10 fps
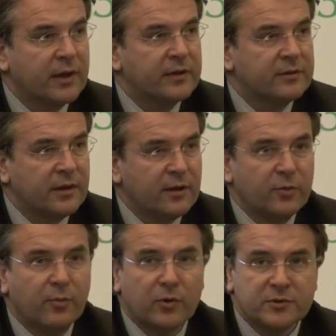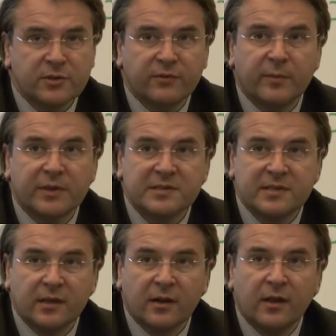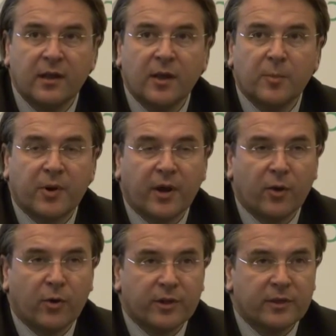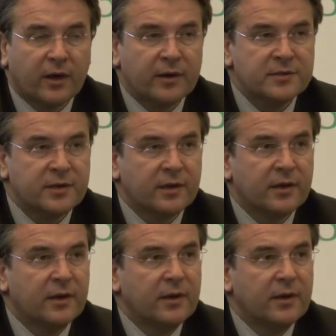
I can tell you most of them are still prioritizing